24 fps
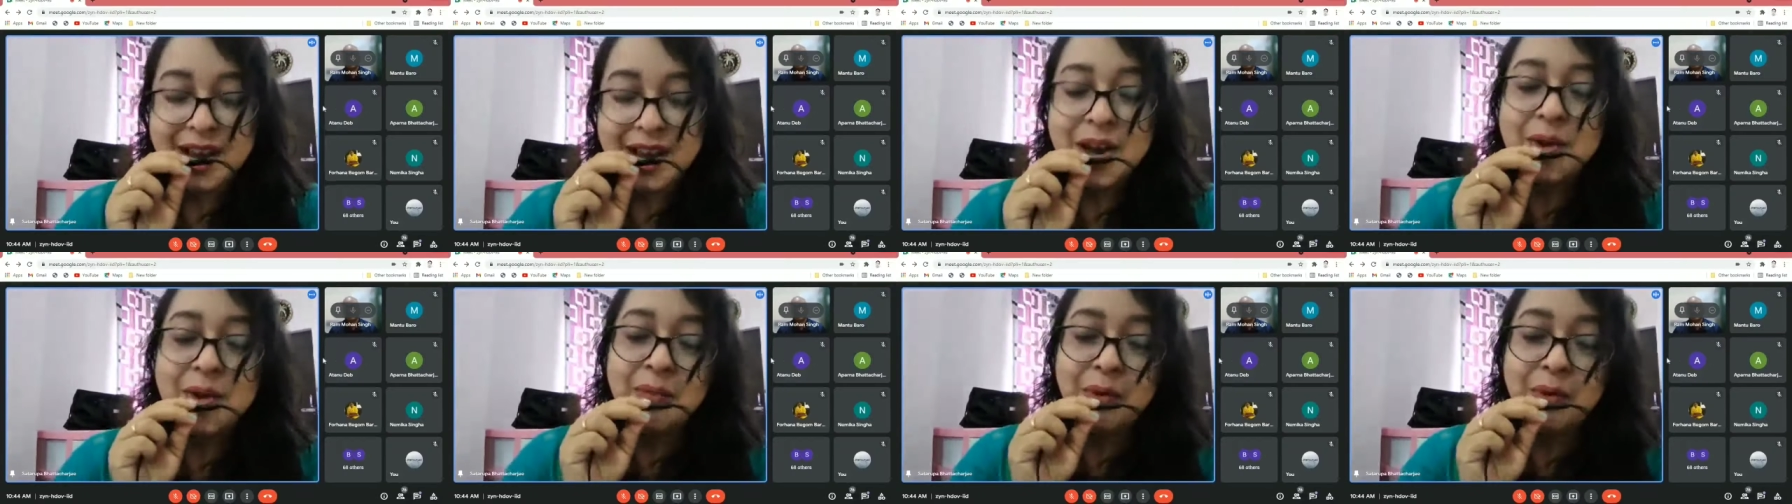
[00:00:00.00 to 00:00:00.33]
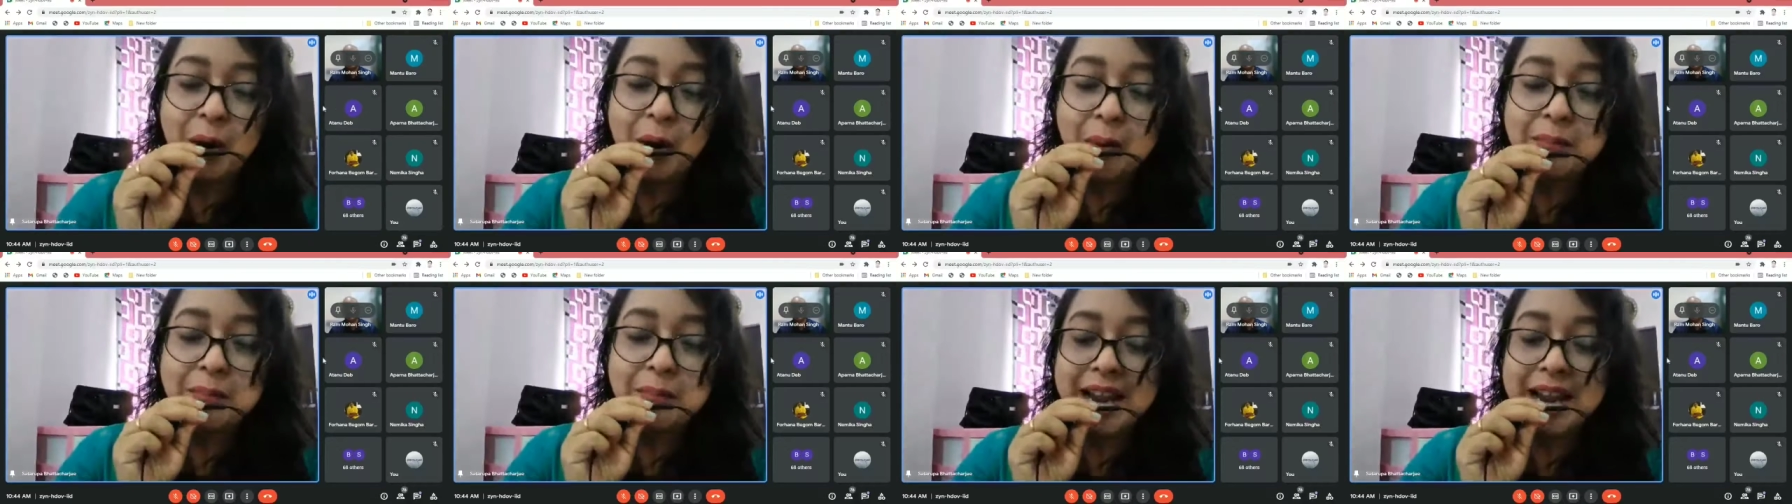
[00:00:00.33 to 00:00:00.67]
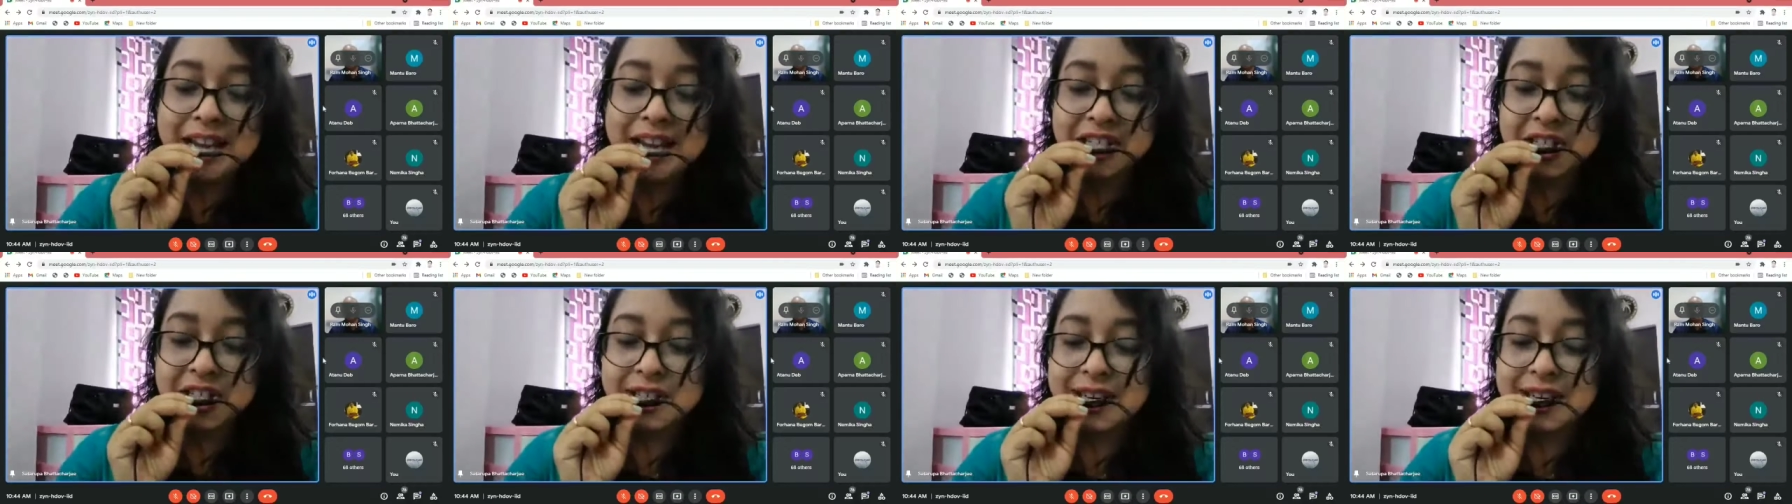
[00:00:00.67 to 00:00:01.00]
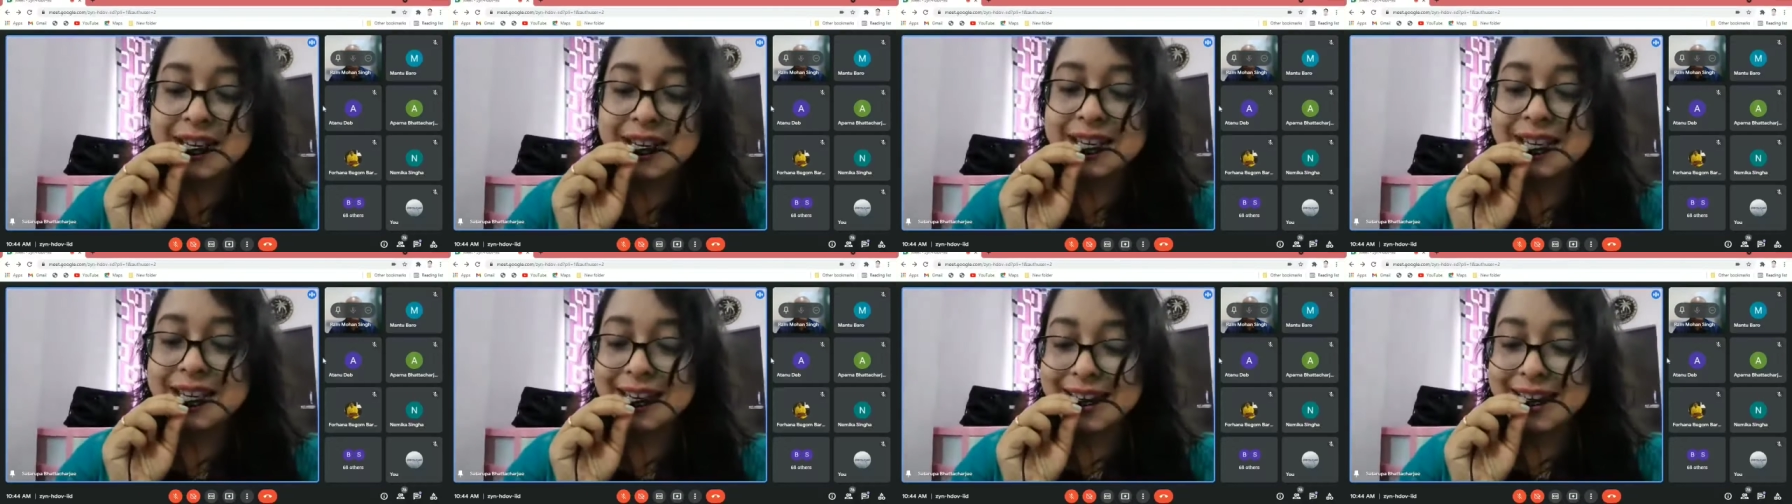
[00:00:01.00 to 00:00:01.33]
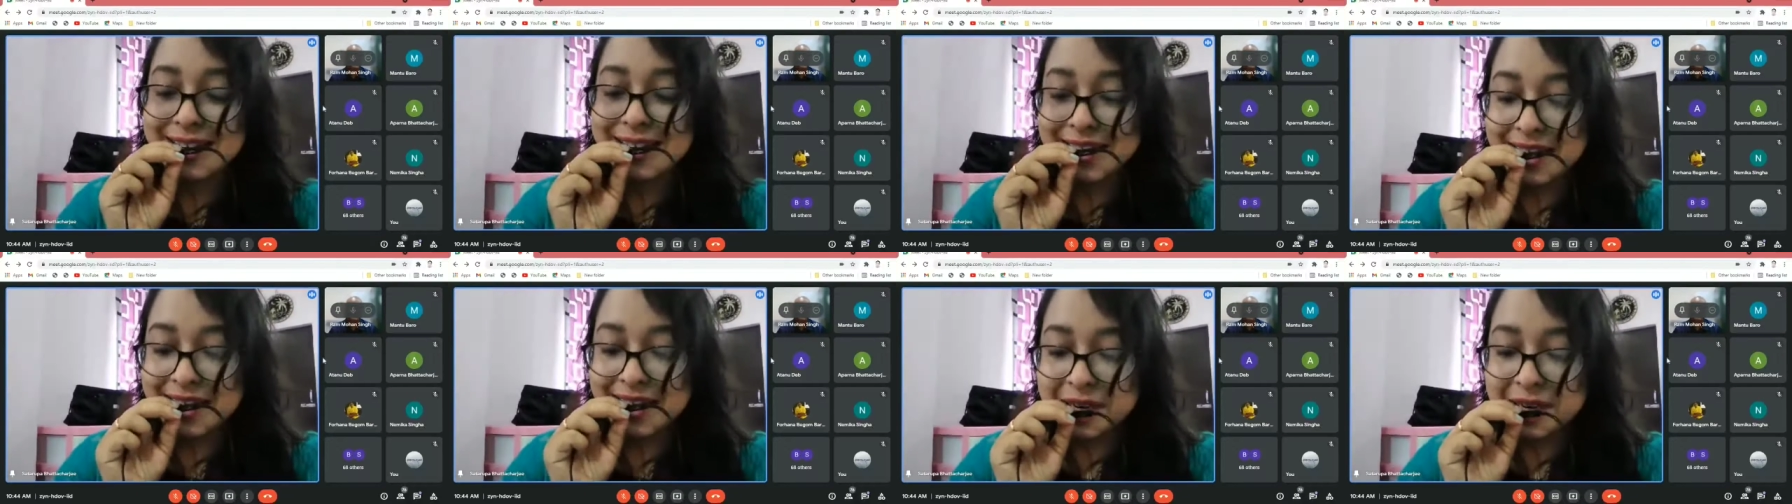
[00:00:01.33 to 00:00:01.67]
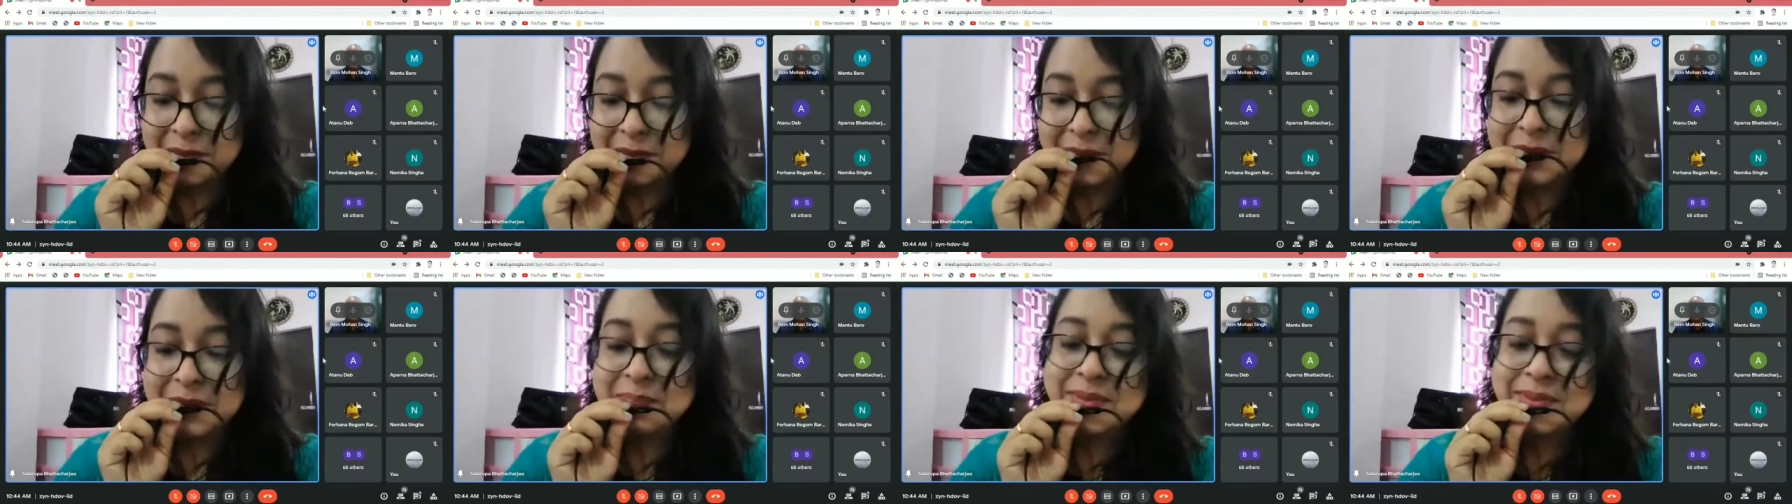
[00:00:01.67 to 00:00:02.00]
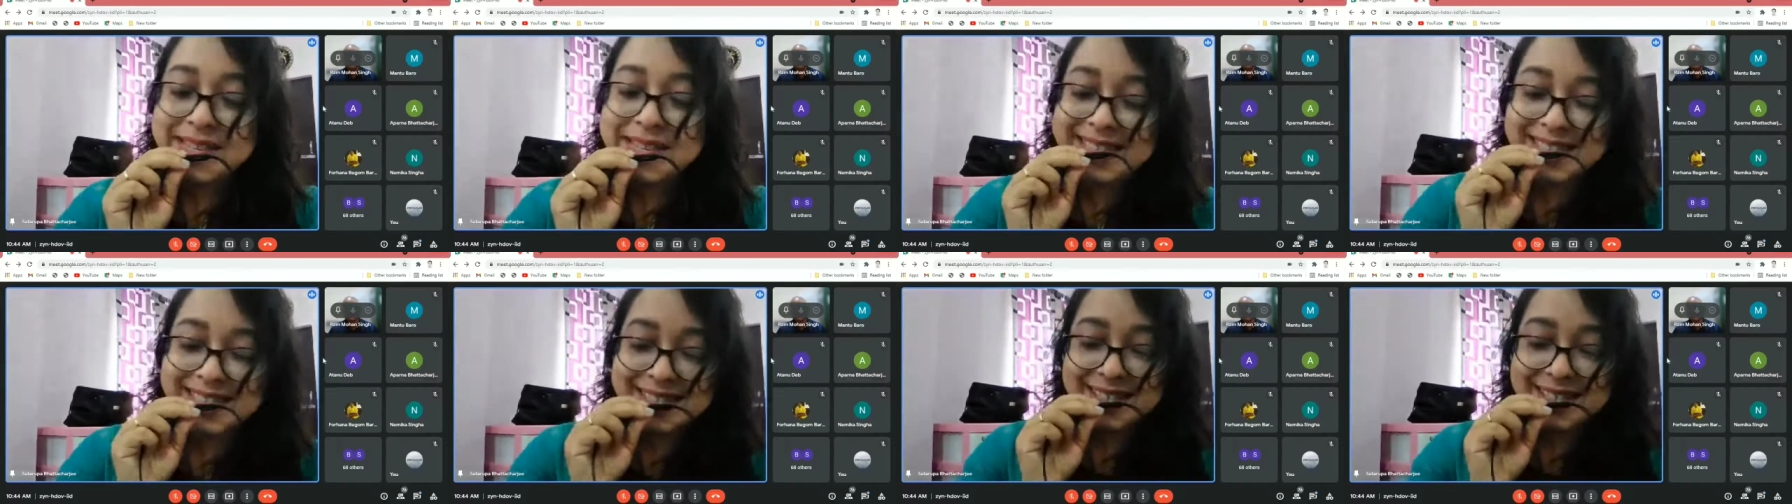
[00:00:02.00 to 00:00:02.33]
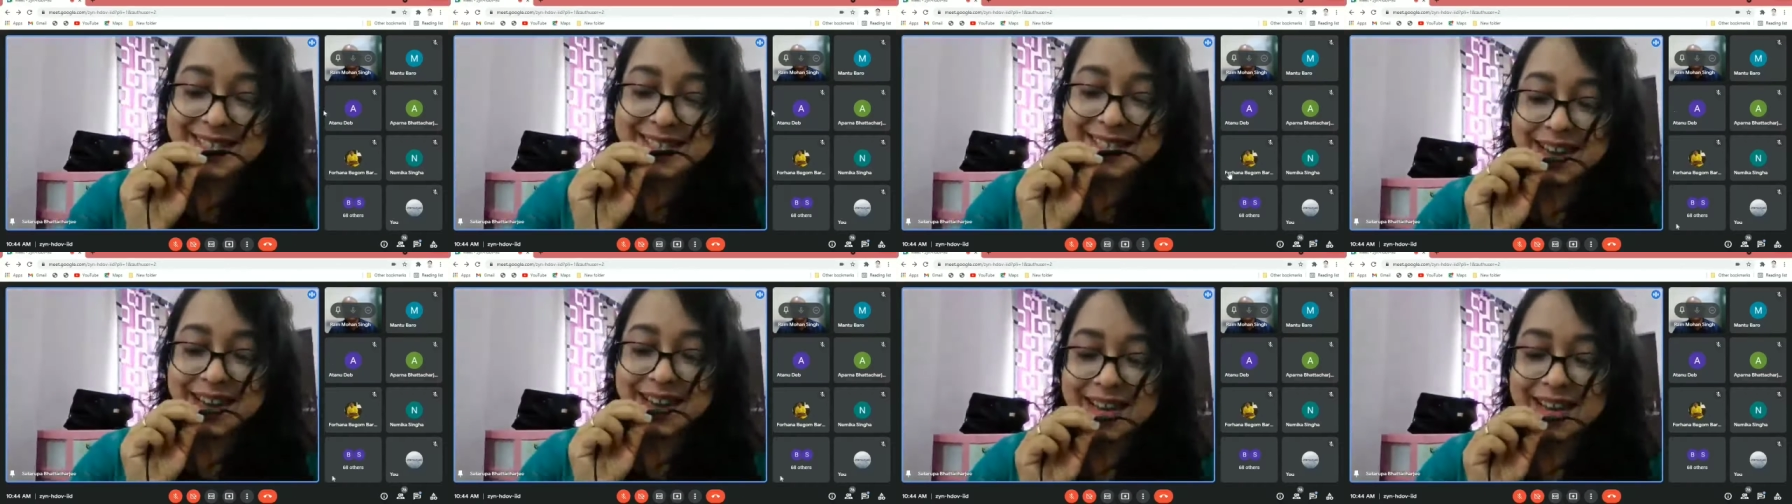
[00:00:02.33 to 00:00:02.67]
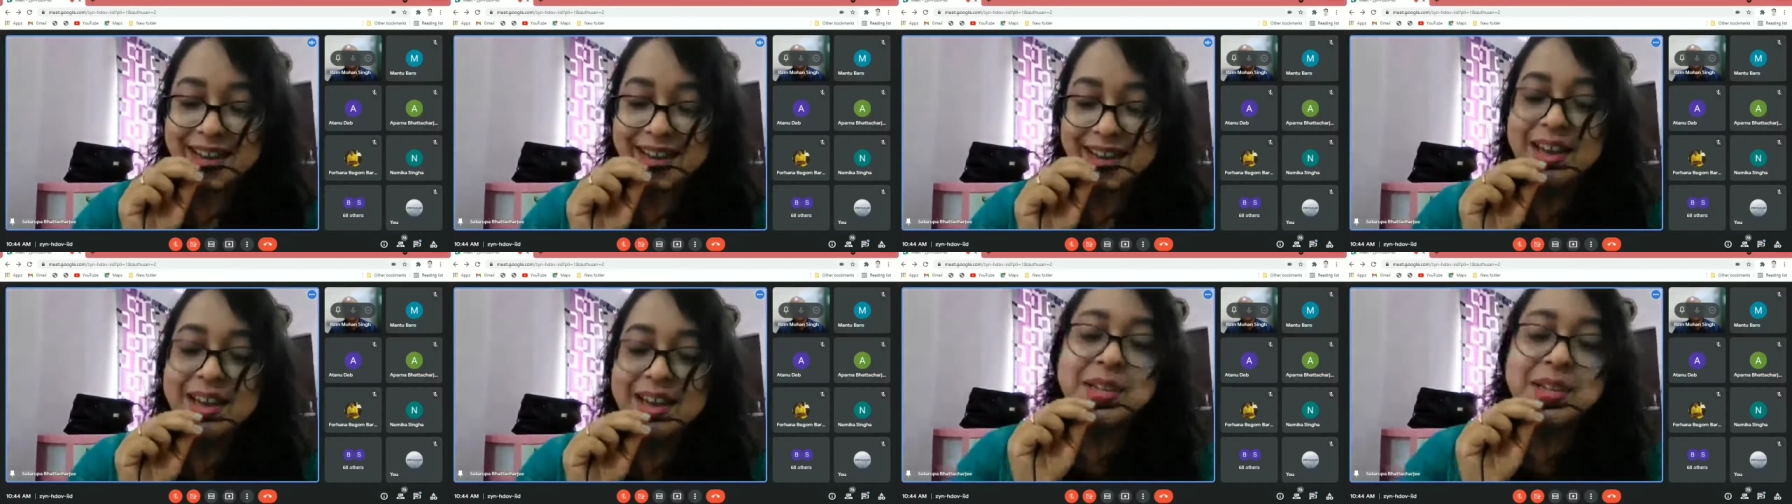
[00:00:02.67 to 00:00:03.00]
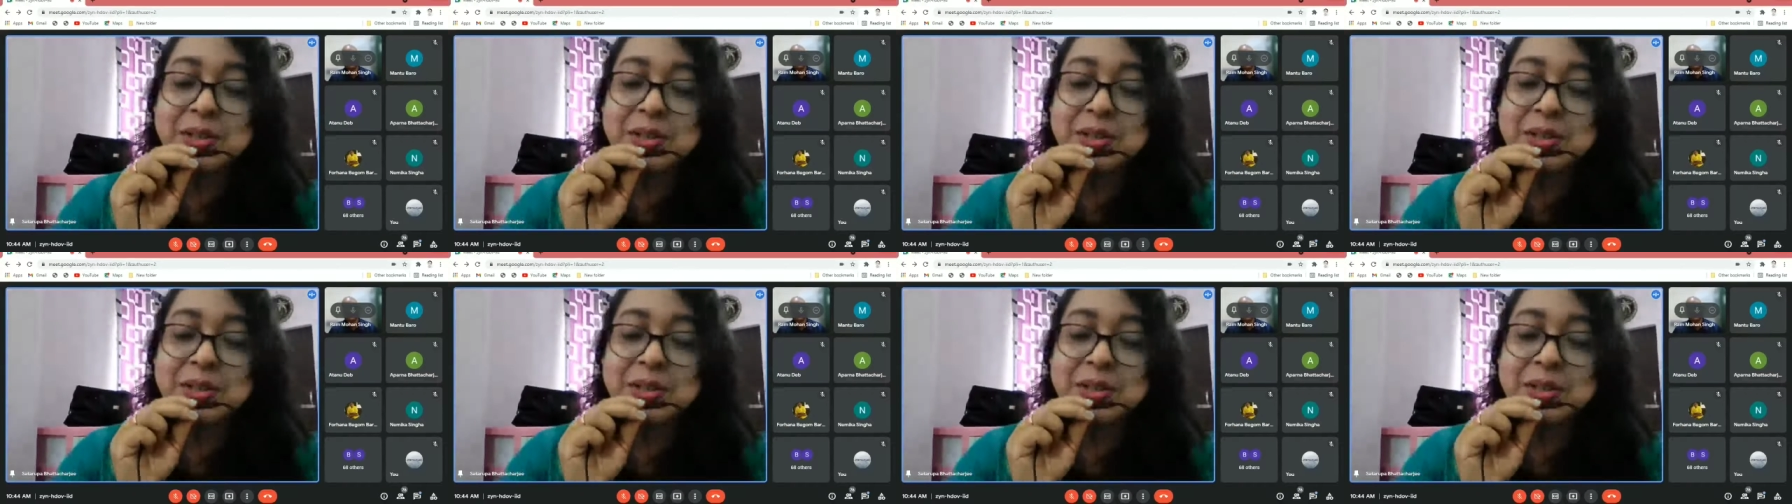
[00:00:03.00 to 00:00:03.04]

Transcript: from National Cricket Academy, BCCI.